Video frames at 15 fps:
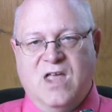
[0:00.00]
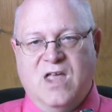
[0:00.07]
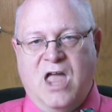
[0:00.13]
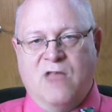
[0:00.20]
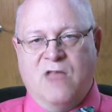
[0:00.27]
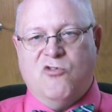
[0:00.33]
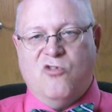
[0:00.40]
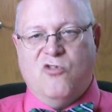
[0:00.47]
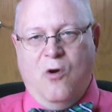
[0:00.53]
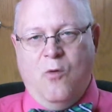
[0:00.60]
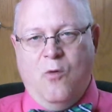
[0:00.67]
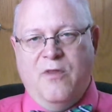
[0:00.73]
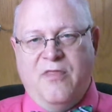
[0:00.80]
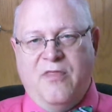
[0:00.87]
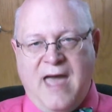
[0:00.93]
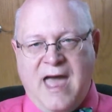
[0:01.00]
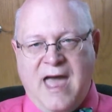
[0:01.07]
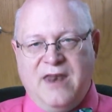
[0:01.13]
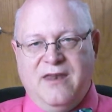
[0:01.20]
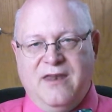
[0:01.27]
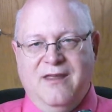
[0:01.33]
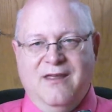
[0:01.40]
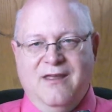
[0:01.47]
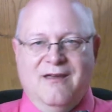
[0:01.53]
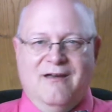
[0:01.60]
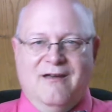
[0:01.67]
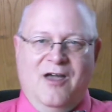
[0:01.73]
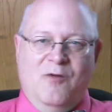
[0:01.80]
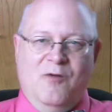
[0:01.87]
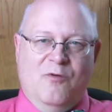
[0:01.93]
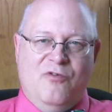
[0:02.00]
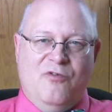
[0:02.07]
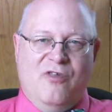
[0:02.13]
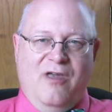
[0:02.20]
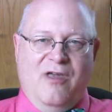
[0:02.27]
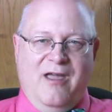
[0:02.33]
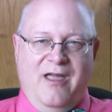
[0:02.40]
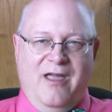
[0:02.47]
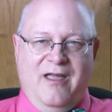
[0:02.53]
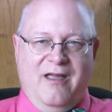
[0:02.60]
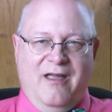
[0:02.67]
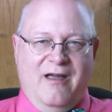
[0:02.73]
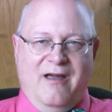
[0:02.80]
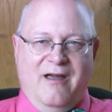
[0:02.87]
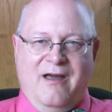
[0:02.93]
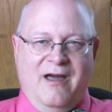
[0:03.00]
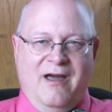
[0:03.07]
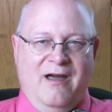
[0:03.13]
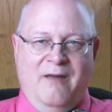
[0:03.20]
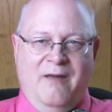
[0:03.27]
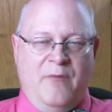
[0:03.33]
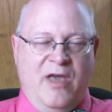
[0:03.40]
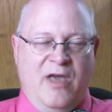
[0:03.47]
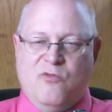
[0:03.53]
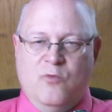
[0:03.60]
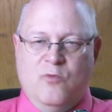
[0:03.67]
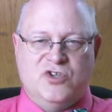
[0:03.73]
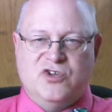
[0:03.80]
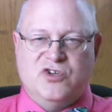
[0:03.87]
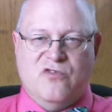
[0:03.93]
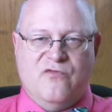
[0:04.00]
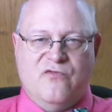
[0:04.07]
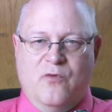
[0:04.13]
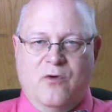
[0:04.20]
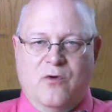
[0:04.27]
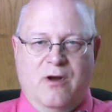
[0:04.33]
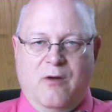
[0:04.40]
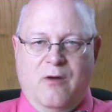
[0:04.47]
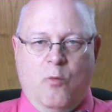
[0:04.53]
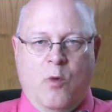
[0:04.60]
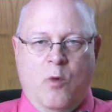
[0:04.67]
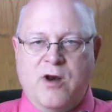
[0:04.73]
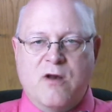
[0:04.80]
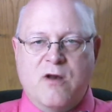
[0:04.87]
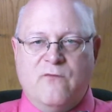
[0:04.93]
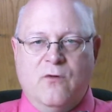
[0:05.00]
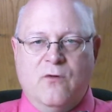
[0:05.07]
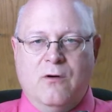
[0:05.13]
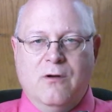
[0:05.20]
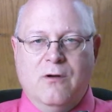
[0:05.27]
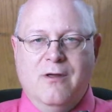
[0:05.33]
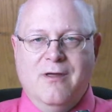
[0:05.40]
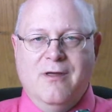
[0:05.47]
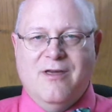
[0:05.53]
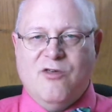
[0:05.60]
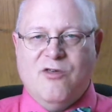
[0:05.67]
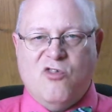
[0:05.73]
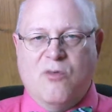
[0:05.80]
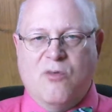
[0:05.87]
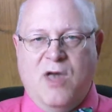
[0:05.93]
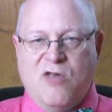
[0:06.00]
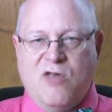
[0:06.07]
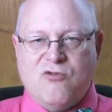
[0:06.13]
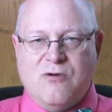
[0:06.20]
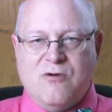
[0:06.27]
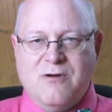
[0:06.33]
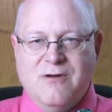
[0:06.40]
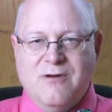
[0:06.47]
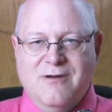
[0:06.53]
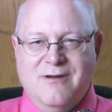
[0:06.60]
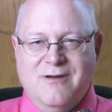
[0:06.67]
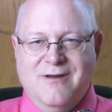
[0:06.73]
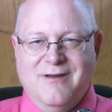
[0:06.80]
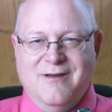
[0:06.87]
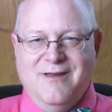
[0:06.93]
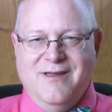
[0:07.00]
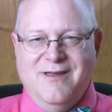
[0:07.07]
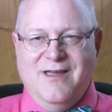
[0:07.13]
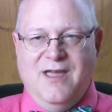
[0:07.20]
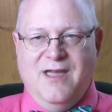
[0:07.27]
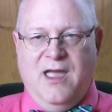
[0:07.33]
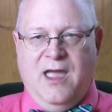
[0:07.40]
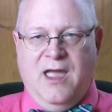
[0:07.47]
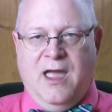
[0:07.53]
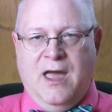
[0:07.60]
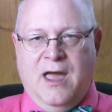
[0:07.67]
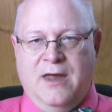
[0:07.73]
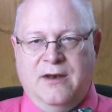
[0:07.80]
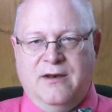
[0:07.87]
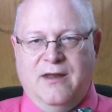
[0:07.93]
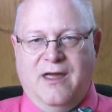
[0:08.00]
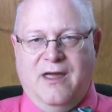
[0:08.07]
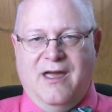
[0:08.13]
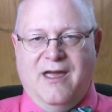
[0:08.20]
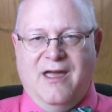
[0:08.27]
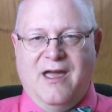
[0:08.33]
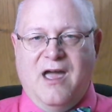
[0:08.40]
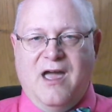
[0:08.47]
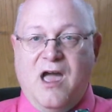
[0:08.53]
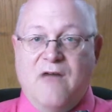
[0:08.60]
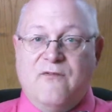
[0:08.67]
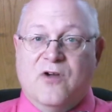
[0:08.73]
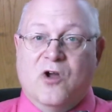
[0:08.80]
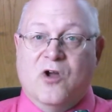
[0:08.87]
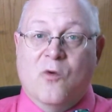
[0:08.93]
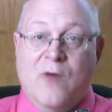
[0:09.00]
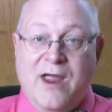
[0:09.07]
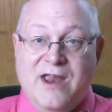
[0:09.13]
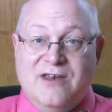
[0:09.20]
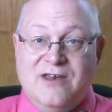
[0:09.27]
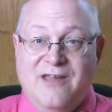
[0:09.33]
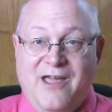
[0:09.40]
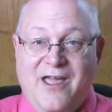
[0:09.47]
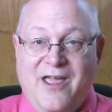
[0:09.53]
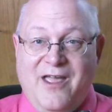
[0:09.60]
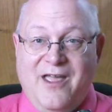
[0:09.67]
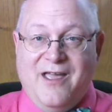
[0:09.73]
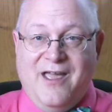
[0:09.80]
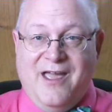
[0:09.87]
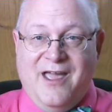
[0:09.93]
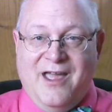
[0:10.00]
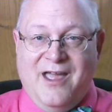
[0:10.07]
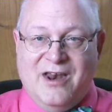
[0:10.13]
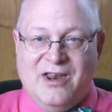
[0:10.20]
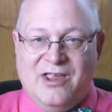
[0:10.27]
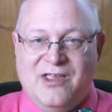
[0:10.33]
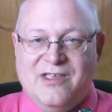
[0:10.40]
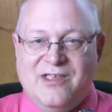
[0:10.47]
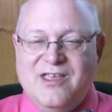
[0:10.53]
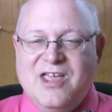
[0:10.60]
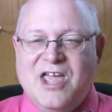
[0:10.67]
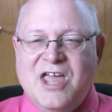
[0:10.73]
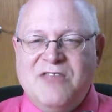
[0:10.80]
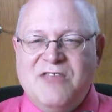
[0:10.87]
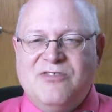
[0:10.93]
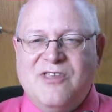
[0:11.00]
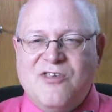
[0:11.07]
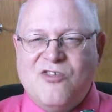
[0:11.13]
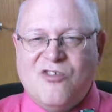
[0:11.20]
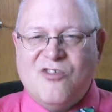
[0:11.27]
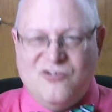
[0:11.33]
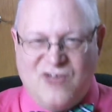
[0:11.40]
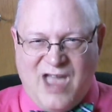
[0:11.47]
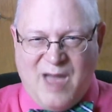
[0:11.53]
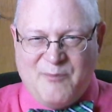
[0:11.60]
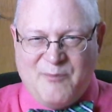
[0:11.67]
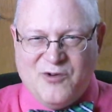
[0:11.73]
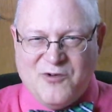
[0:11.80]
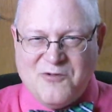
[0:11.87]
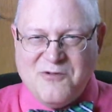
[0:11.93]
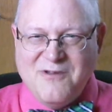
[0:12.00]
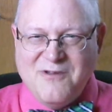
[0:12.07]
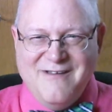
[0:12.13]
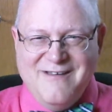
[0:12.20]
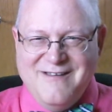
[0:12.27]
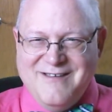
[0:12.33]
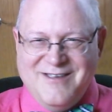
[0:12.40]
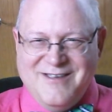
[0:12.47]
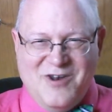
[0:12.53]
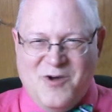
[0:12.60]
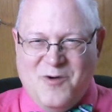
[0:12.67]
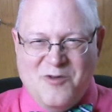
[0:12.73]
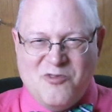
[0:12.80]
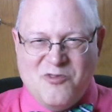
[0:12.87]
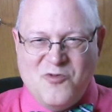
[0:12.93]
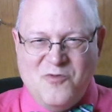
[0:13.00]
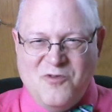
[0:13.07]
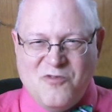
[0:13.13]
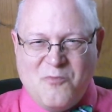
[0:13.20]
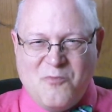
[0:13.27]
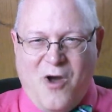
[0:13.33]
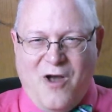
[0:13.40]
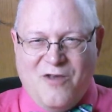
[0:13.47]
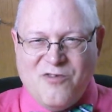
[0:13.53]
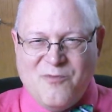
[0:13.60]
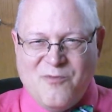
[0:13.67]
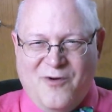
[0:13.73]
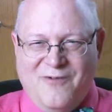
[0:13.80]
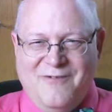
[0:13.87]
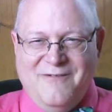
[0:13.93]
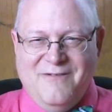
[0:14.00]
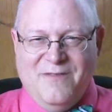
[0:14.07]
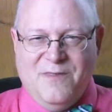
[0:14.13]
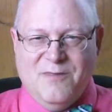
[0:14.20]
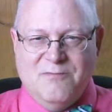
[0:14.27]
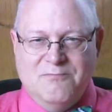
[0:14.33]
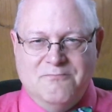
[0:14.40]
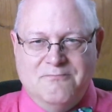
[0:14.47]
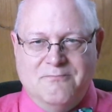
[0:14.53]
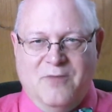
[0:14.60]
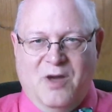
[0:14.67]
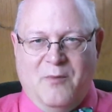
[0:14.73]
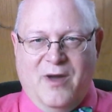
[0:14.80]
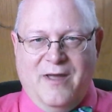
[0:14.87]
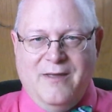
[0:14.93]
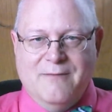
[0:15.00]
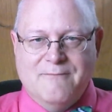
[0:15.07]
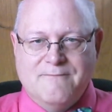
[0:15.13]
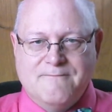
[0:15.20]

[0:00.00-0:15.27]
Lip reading: And so with that, I will say best wishes for a wonderful semester, and have a great day, and hit this chapter, as soon as possible. Bye-bye.